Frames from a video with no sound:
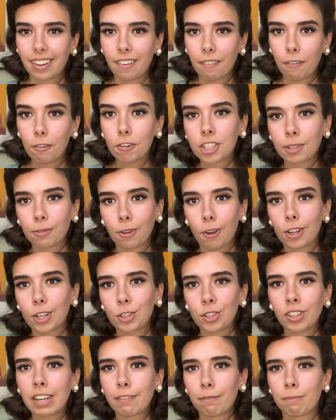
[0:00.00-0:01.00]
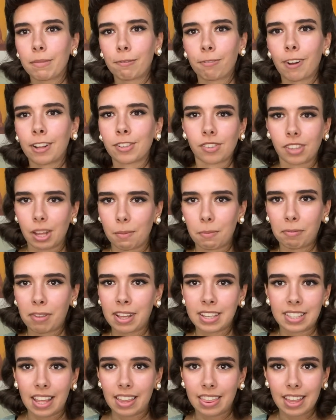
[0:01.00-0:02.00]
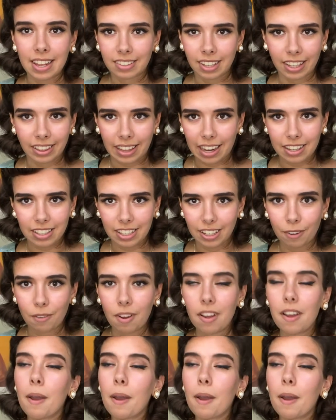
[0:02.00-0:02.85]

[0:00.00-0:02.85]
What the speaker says: First of all, you shouldn't even be friends with them if they say things like that to you.